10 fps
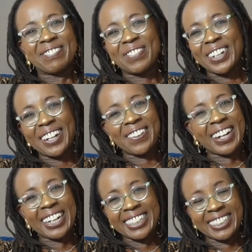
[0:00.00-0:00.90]
Moya
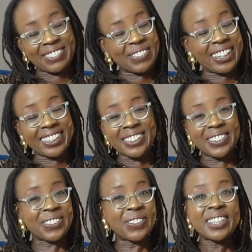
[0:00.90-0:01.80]
writes, well, you
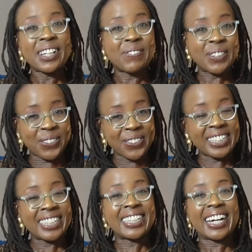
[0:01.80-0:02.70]
saw that we do
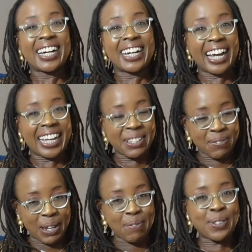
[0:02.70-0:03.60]
need other
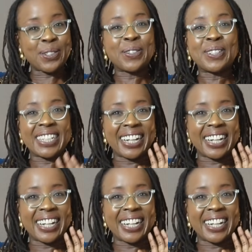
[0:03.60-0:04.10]
episodes.